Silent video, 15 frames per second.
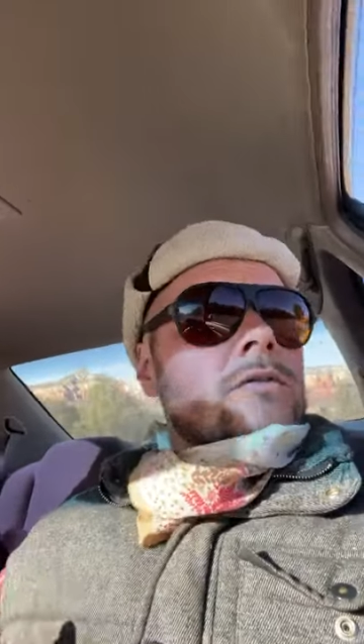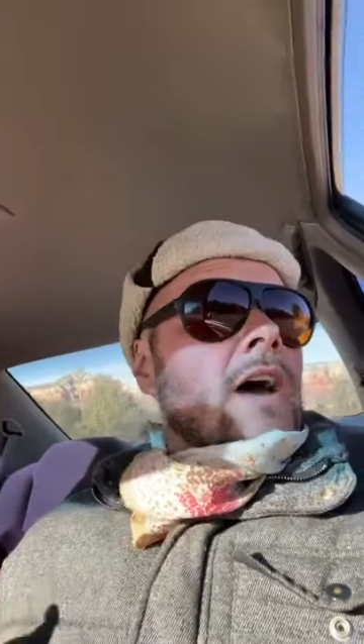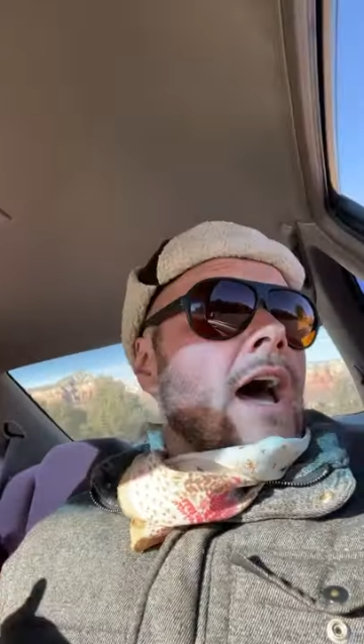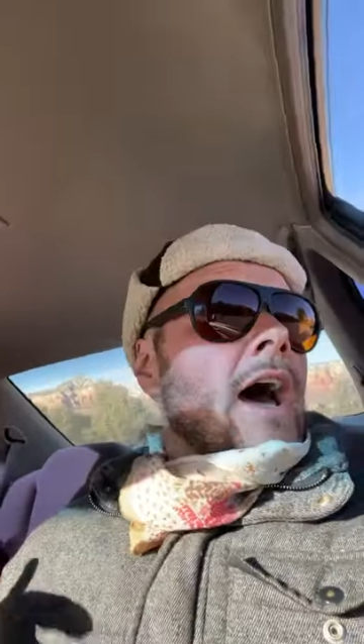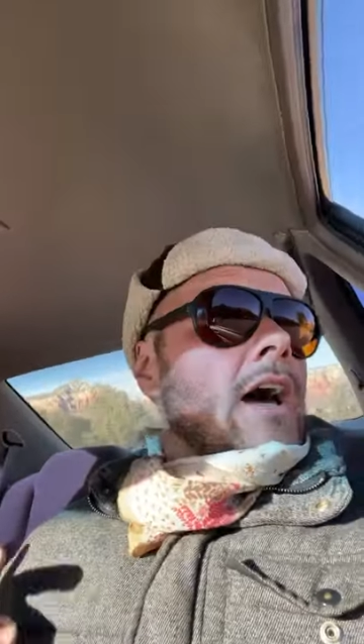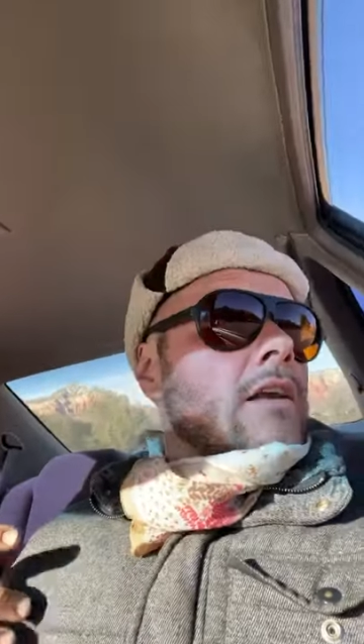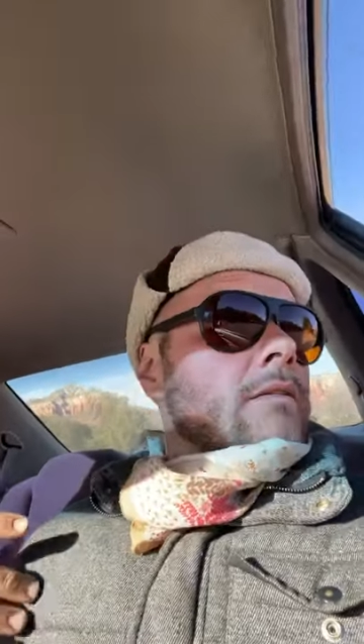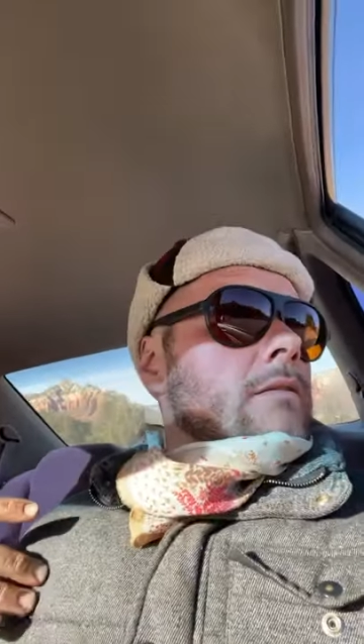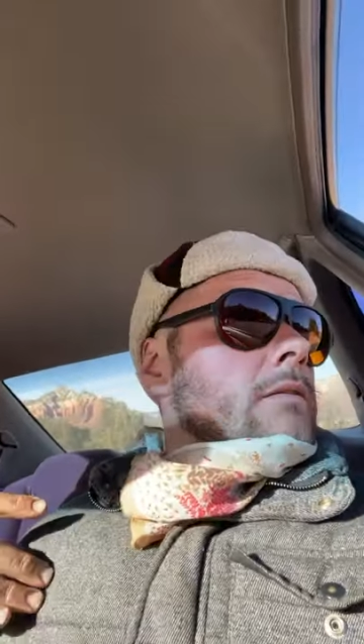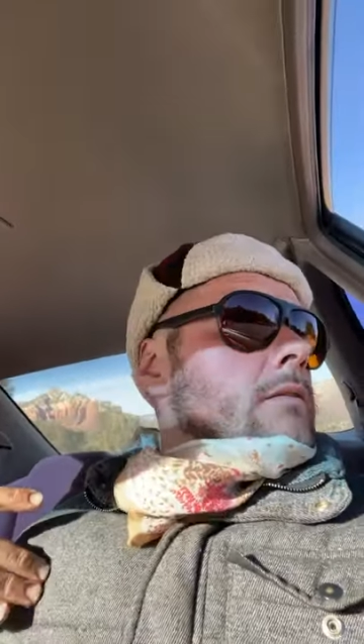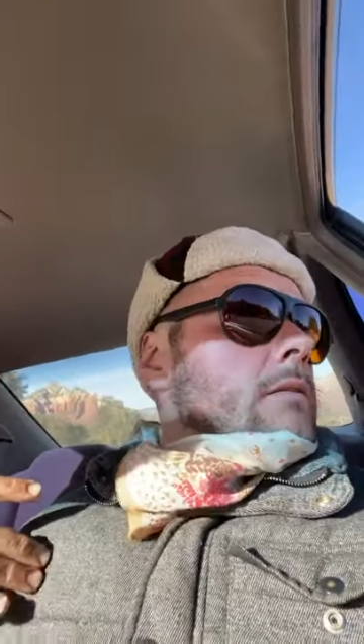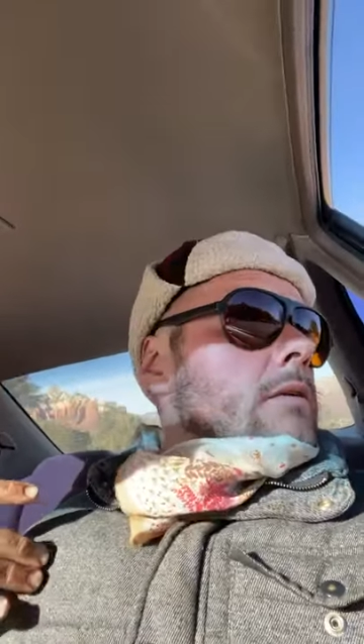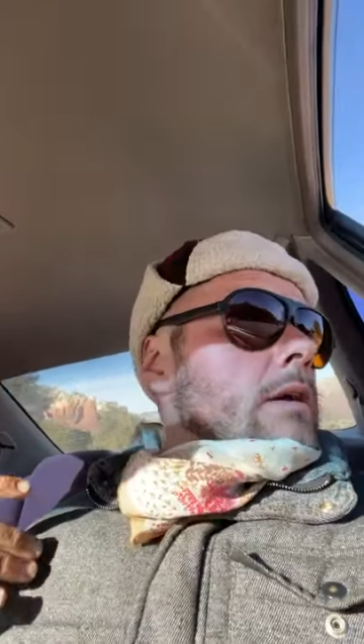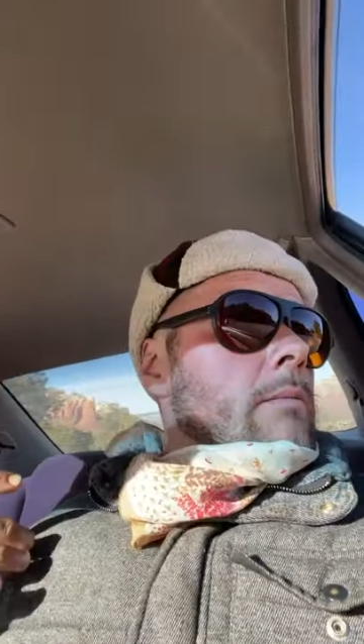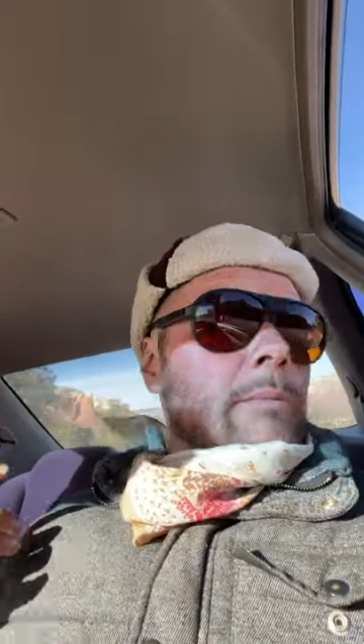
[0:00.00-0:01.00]
had
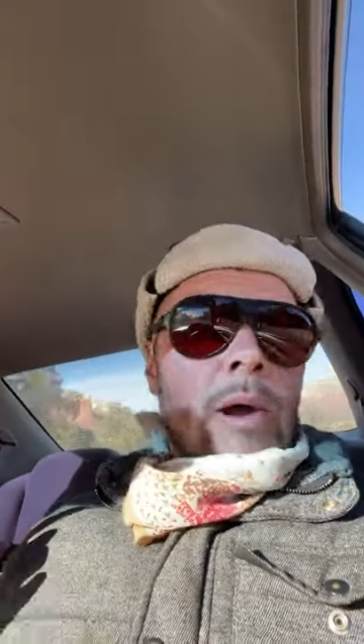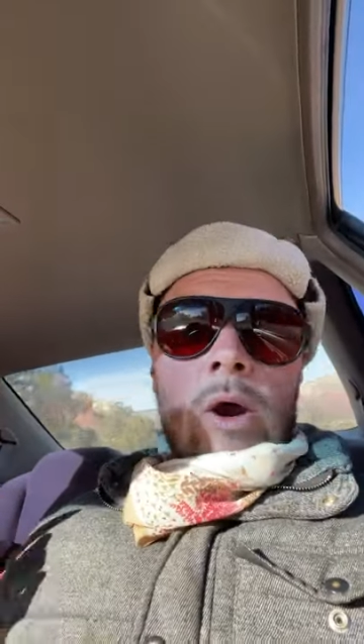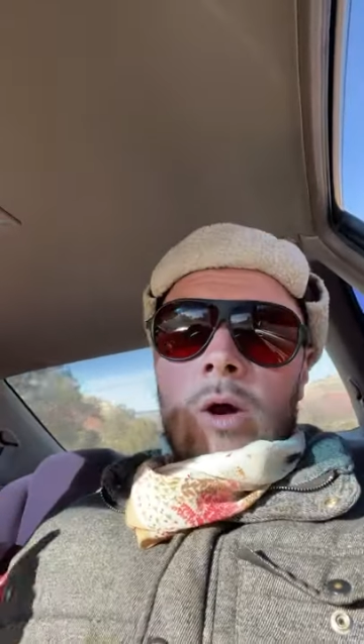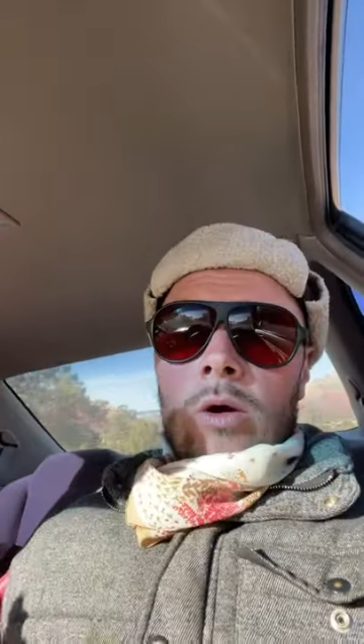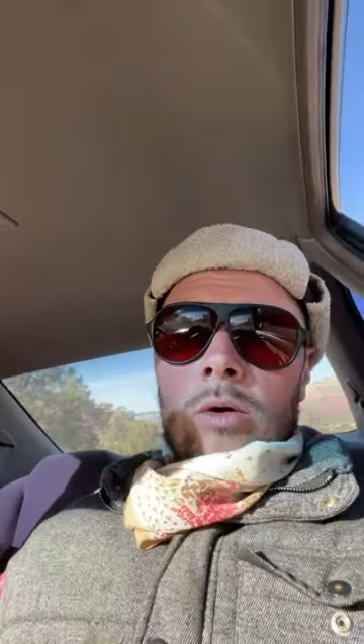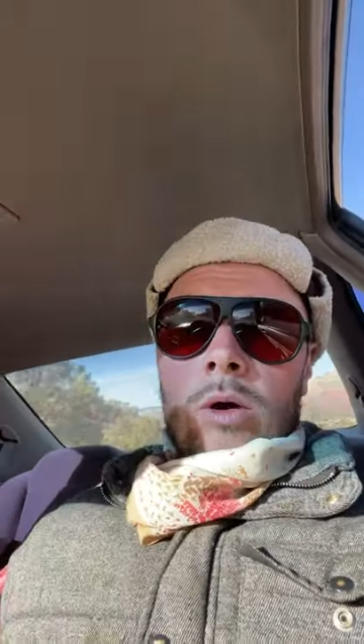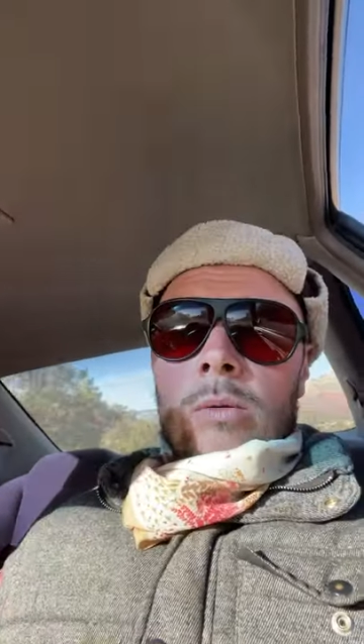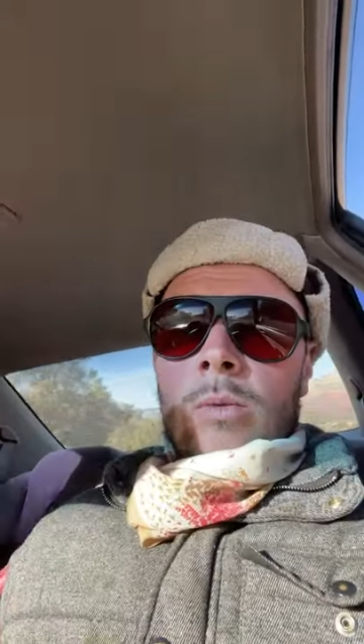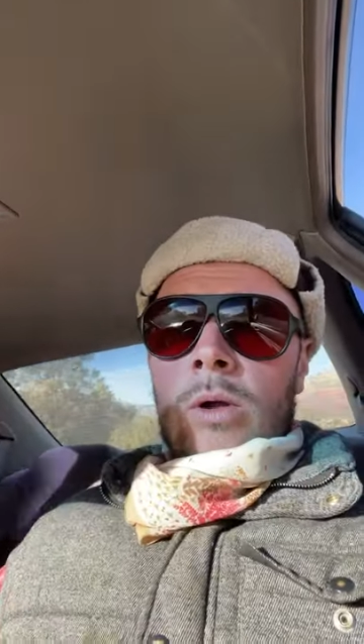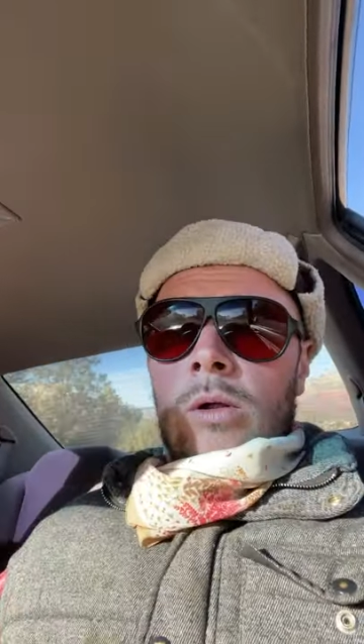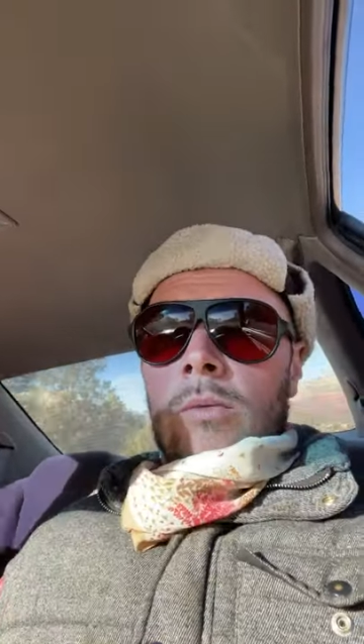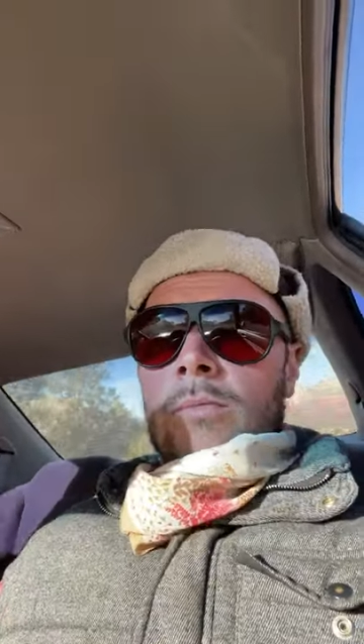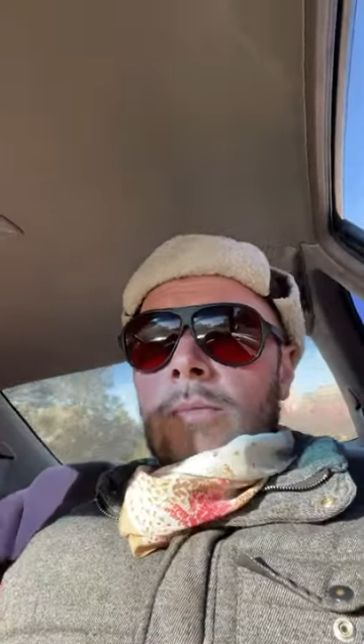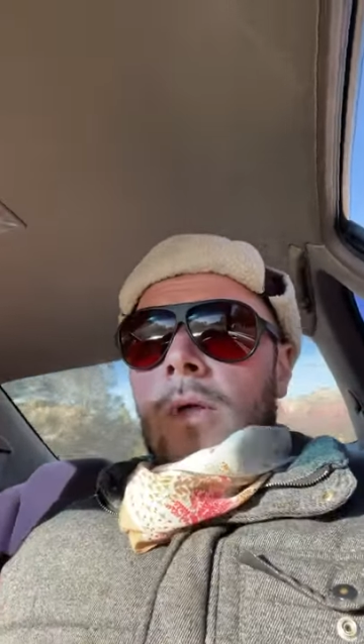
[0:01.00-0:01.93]
paranormal,